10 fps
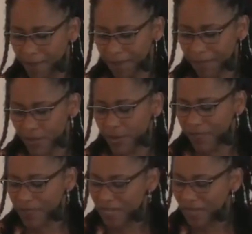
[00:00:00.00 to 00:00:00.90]
You have been
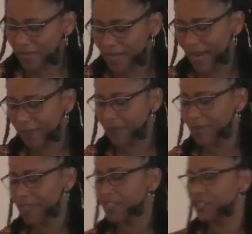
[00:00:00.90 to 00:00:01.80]
given an
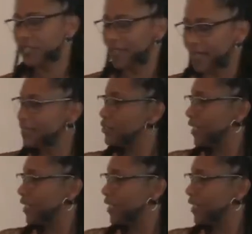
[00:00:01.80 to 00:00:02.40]
affirmation chant,